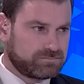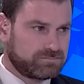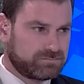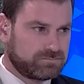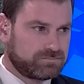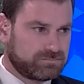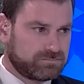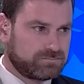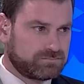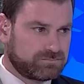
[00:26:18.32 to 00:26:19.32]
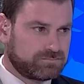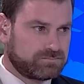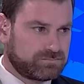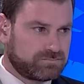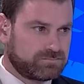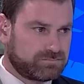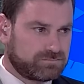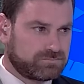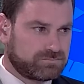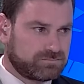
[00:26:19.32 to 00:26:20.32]
before it
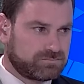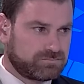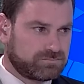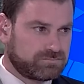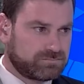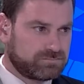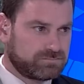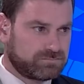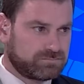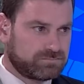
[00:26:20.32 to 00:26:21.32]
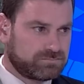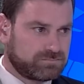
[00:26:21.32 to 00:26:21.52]
has enough time